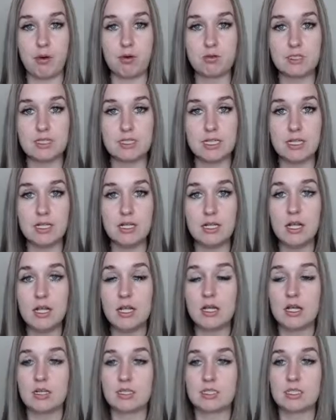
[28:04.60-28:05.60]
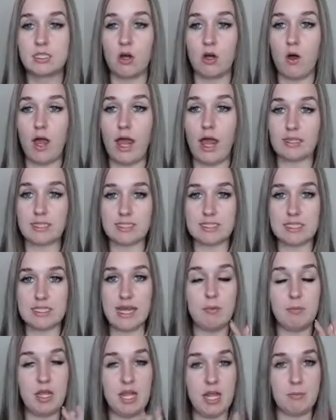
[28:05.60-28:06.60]
posted. So I had the
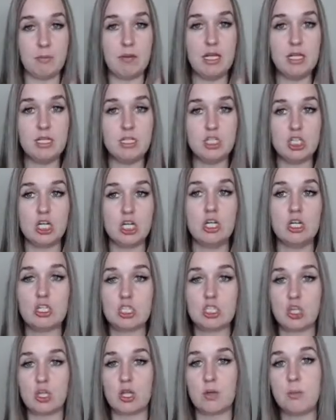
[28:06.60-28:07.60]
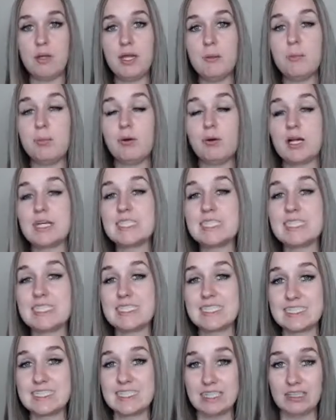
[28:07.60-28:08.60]
same image so that people
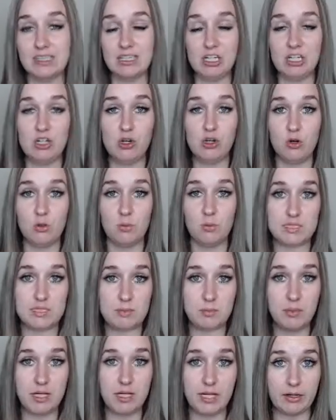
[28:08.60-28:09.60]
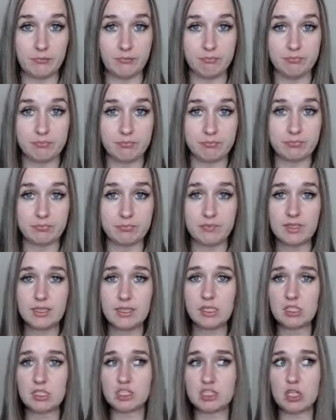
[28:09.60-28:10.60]
consistently knew it was me.
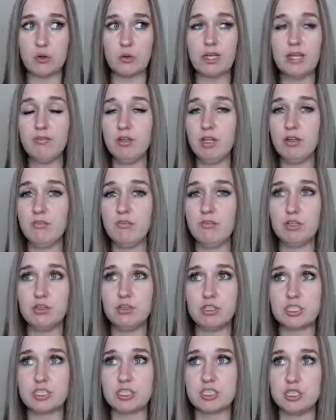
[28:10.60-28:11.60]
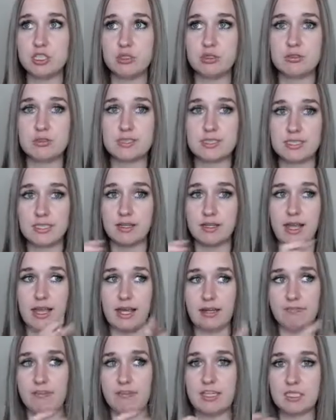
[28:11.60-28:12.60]
So even if you just use the
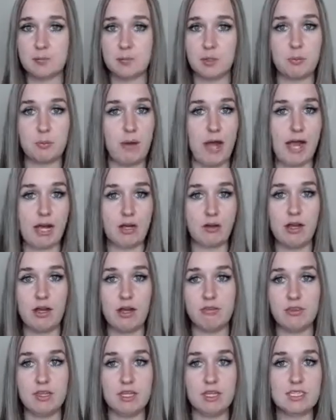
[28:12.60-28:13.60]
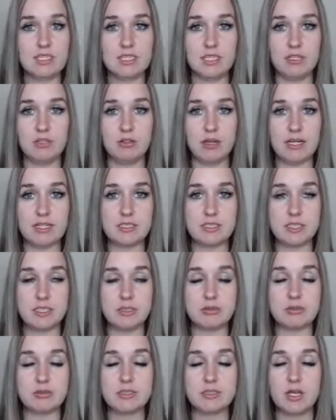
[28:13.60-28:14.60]
like Facebook background things that you guys
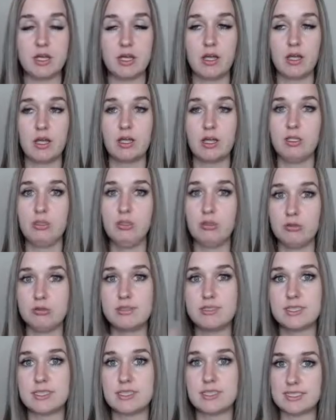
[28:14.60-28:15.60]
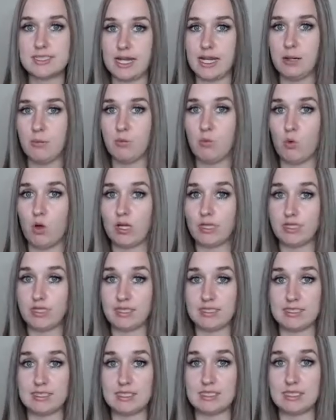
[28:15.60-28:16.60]
use the same one
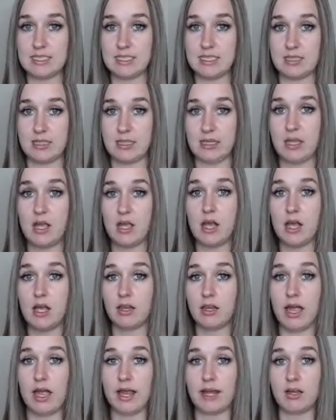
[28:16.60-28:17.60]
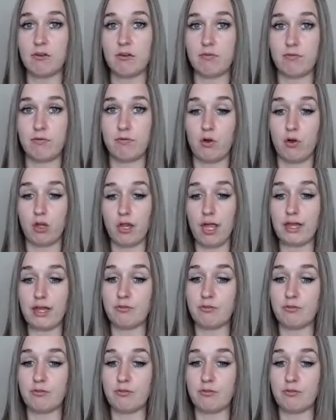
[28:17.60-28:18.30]
consistently. Like for